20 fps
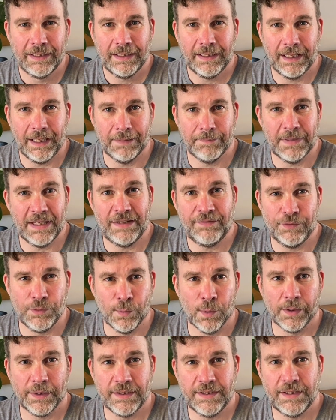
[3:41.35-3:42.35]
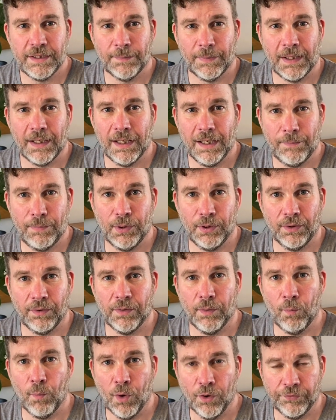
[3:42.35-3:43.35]
Um, if you wanted to buy a book
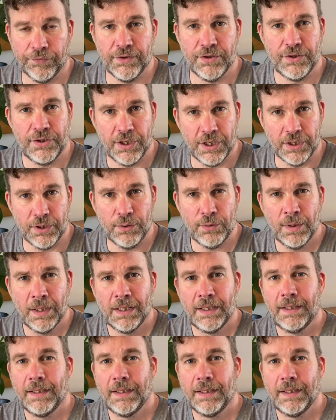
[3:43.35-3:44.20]
that wasn't new,